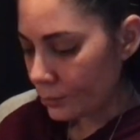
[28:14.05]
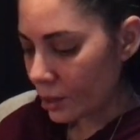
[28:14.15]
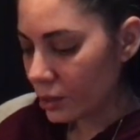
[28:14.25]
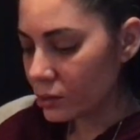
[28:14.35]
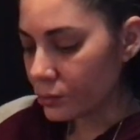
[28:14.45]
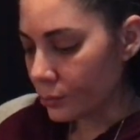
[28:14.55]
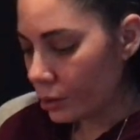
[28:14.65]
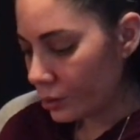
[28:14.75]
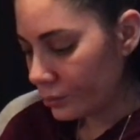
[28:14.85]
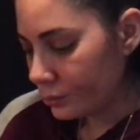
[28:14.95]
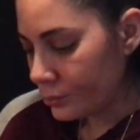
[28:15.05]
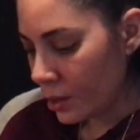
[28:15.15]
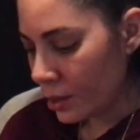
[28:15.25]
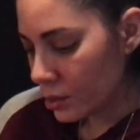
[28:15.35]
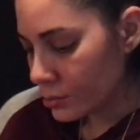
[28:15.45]
it's part of
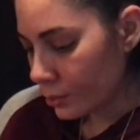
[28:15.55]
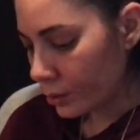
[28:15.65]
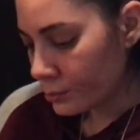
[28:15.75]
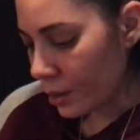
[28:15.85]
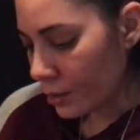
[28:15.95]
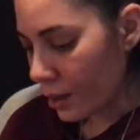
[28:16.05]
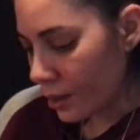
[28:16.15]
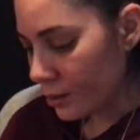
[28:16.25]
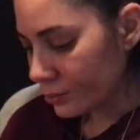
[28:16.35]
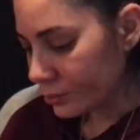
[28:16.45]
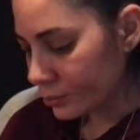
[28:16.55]
me, it's part of my life,